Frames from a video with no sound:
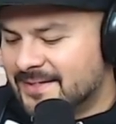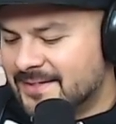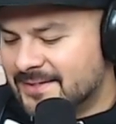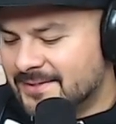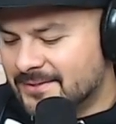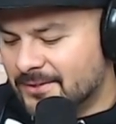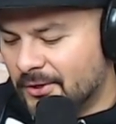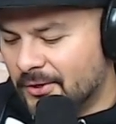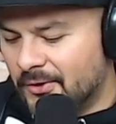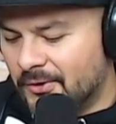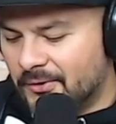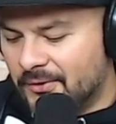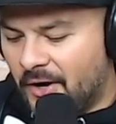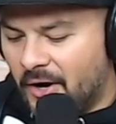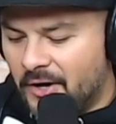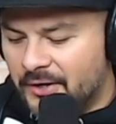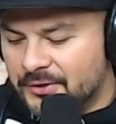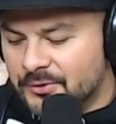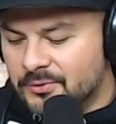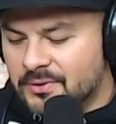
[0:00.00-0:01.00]
So
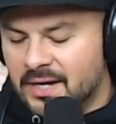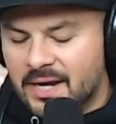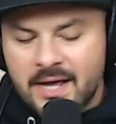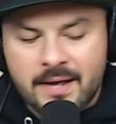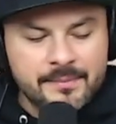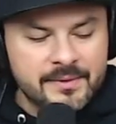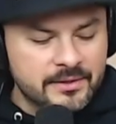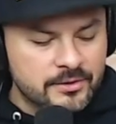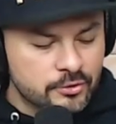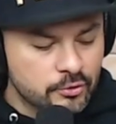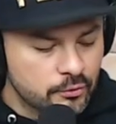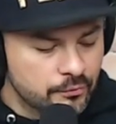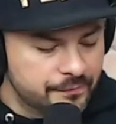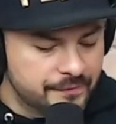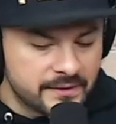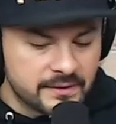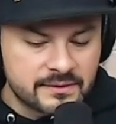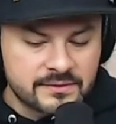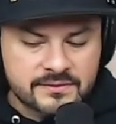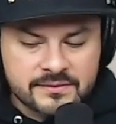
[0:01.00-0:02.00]
all you climate
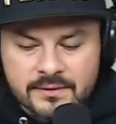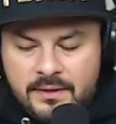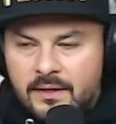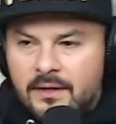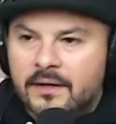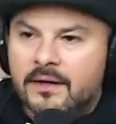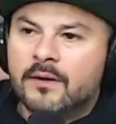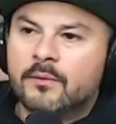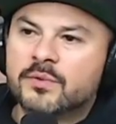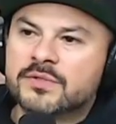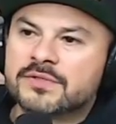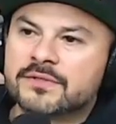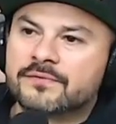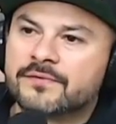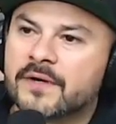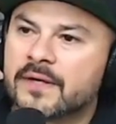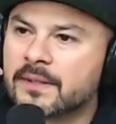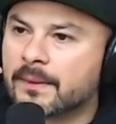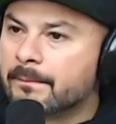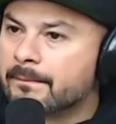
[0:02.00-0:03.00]
goofies with your
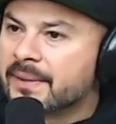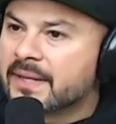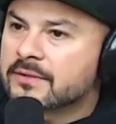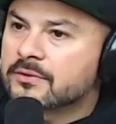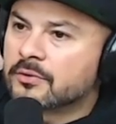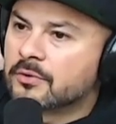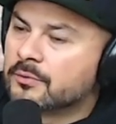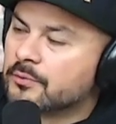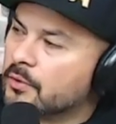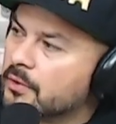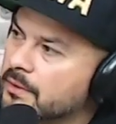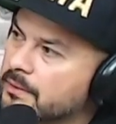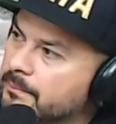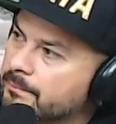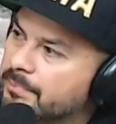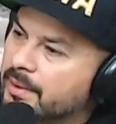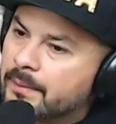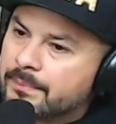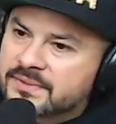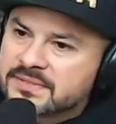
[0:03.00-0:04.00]
fucking Beto O'Rourke
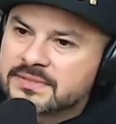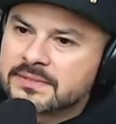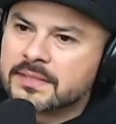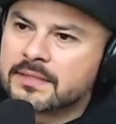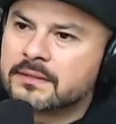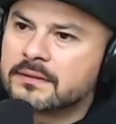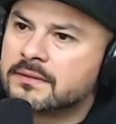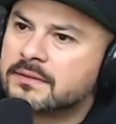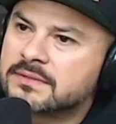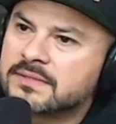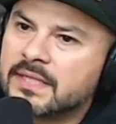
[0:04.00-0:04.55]
bumper stickers